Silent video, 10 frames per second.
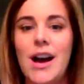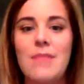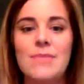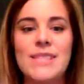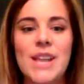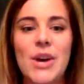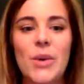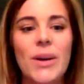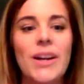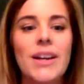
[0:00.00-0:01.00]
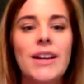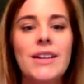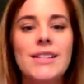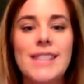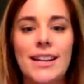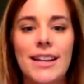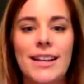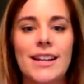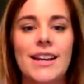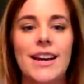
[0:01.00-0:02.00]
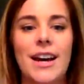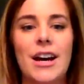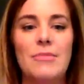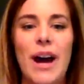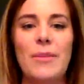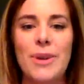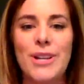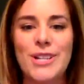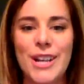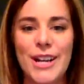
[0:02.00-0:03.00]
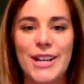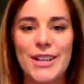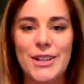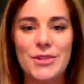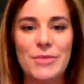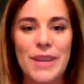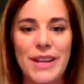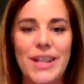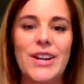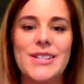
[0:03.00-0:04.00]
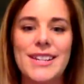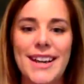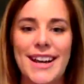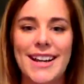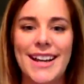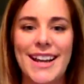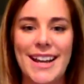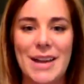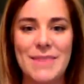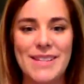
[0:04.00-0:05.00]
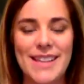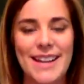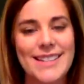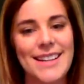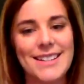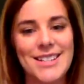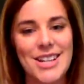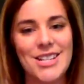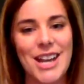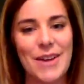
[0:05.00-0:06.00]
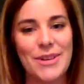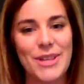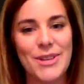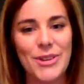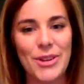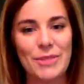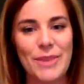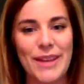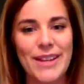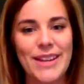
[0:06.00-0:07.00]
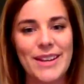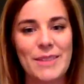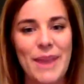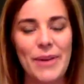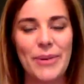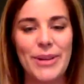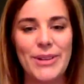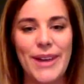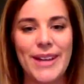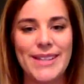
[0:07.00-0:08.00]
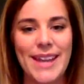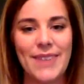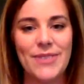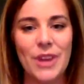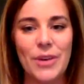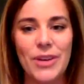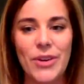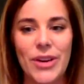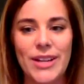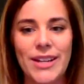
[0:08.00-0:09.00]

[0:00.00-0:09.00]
So Dylan, I appreciate you being here tonight, and I'm excited to get to chit chat with you a little bit about what you guys have going on.